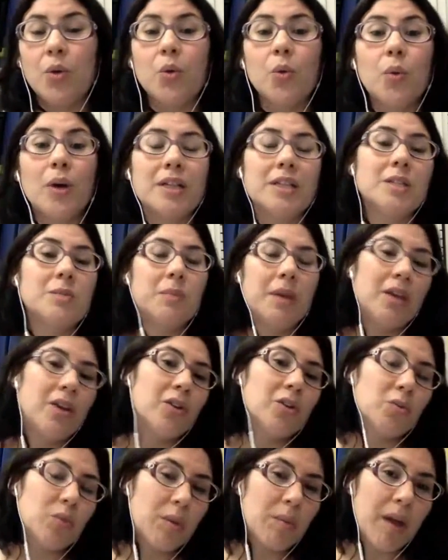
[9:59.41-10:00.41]
what
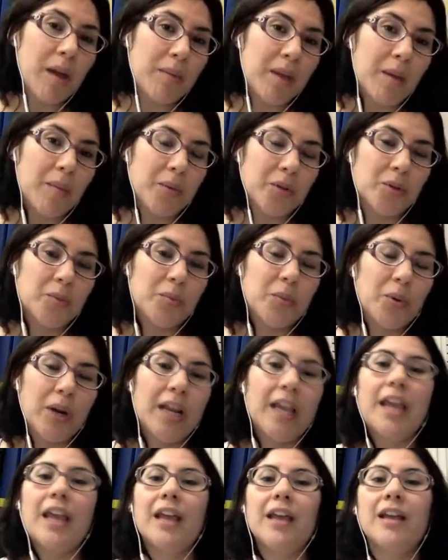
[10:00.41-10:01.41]
speakers we might be able to bring